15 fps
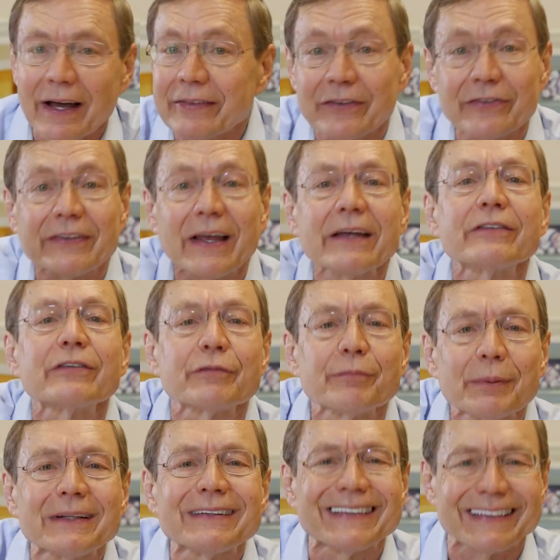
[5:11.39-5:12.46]
on the sides of
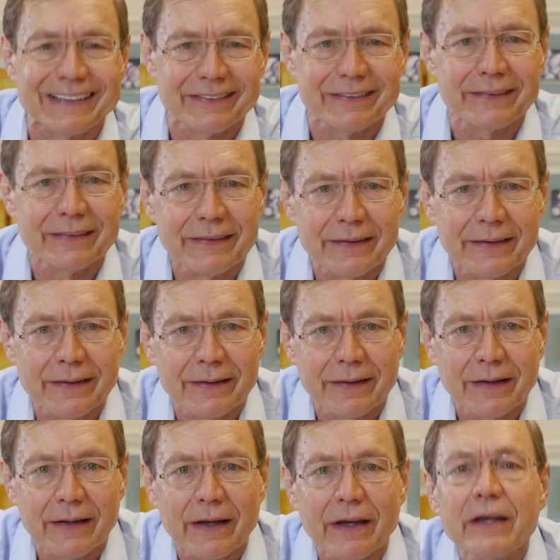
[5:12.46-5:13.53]
buildings.
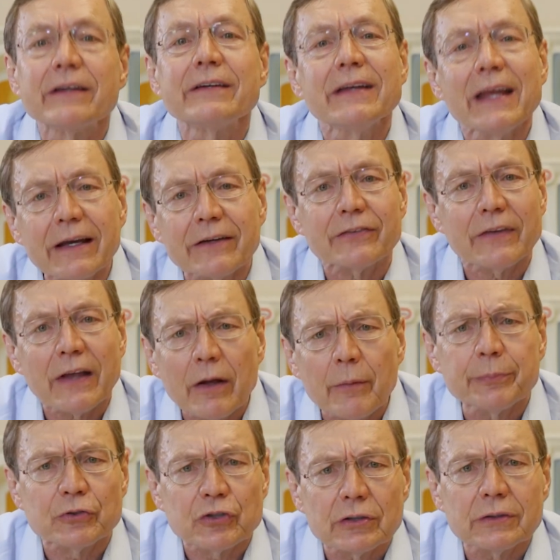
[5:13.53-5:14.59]
Next, help
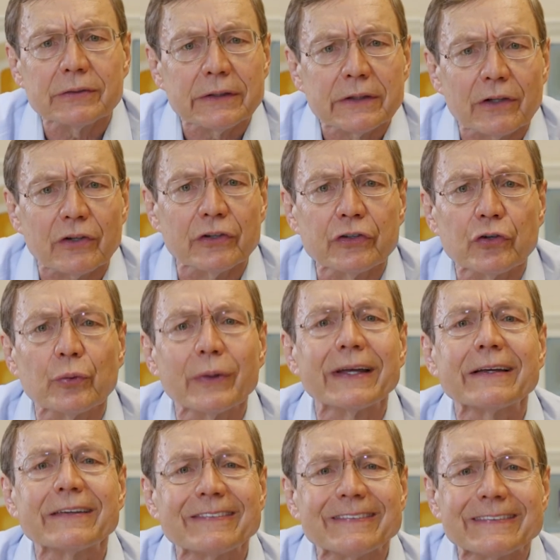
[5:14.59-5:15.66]
children learn to
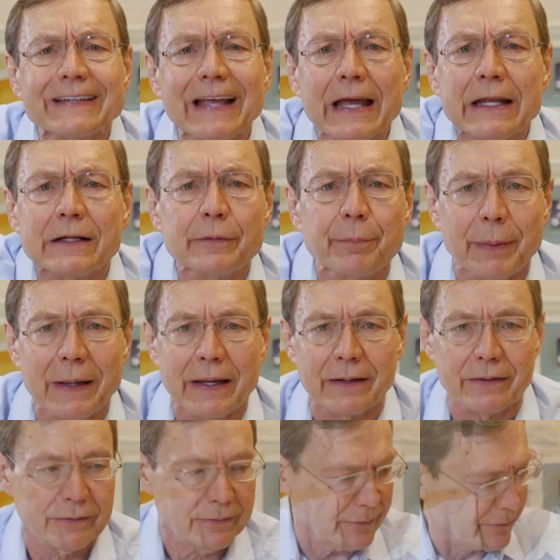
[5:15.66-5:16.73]
extend
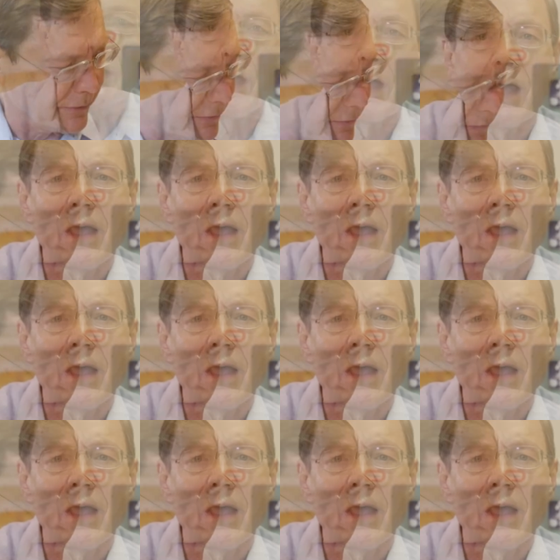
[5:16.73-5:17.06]
patterns